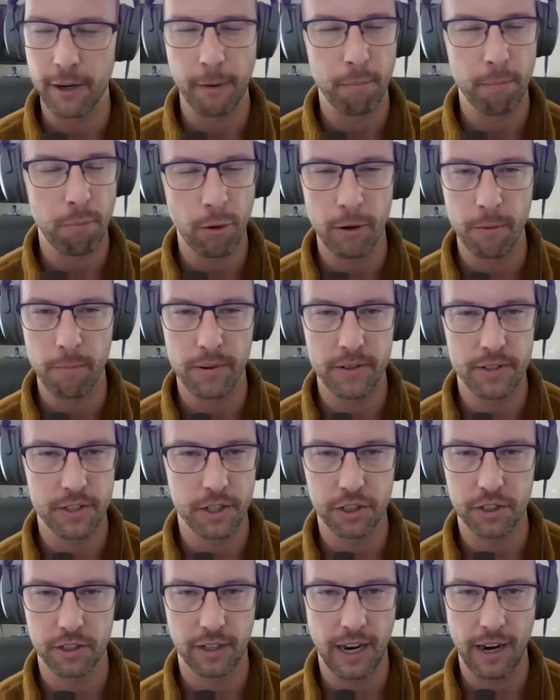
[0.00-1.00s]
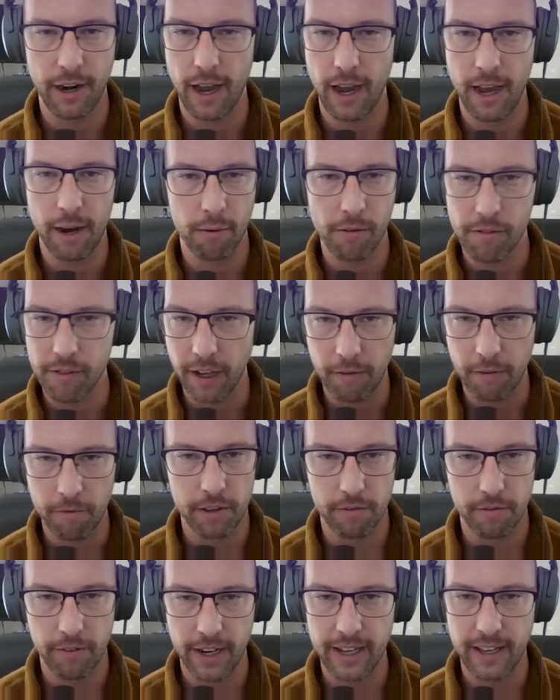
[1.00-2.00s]
important position, I don't think, for
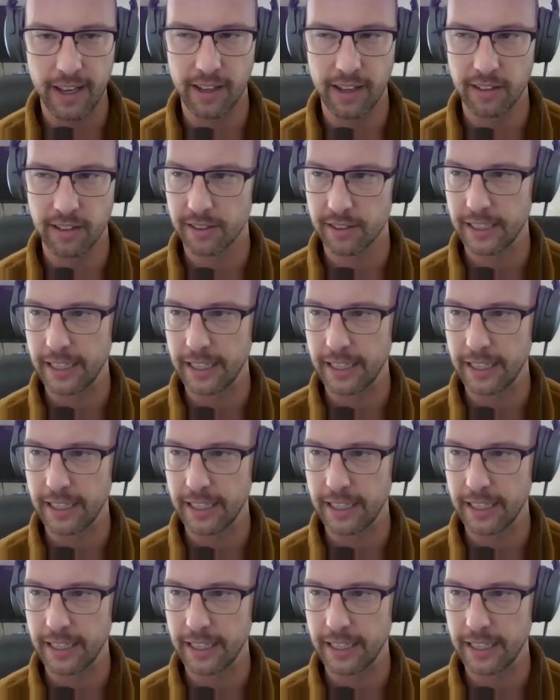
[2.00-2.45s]
the Vikings.